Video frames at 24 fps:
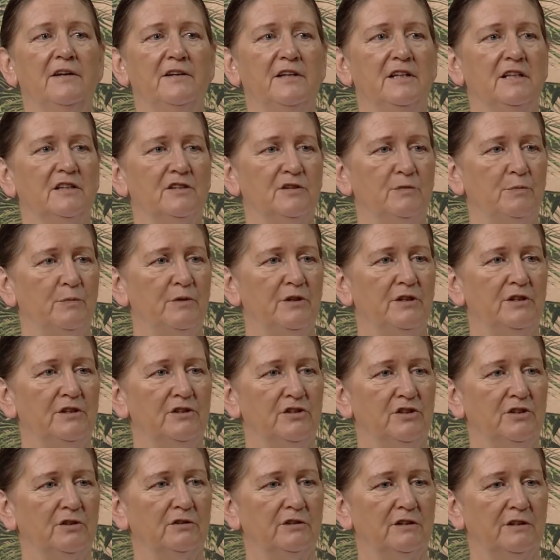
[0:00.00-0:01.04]
their
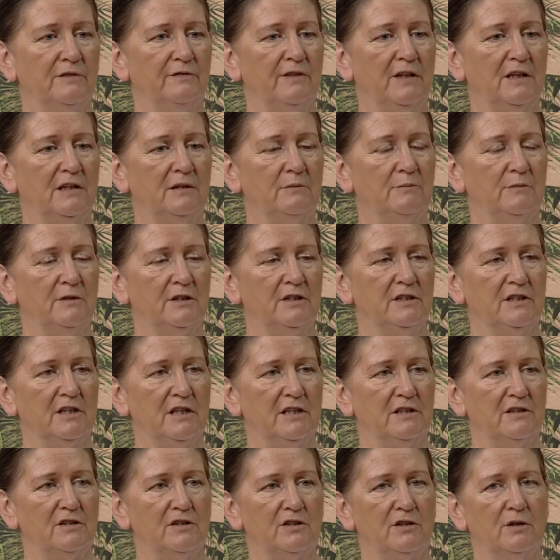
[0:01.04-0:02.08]
spiritual development
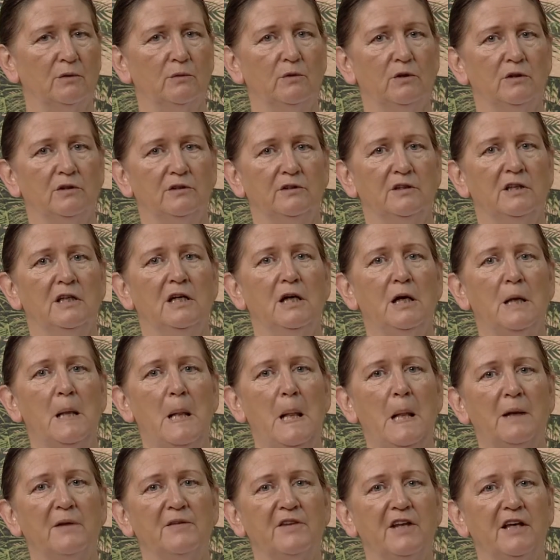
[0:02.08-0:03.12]
and so on,
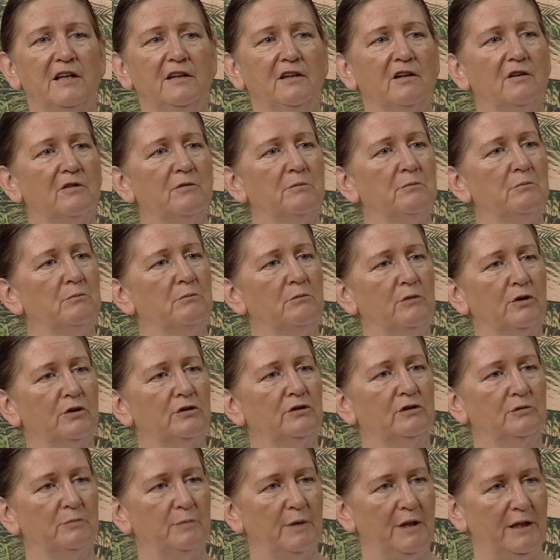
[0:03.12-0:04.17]
they are
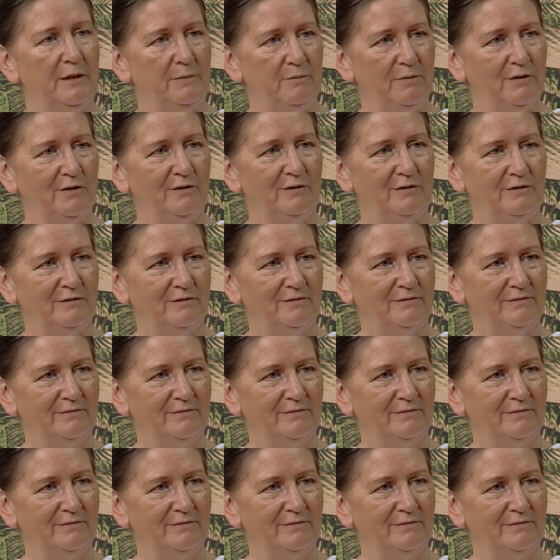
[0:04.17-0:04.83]
moral people.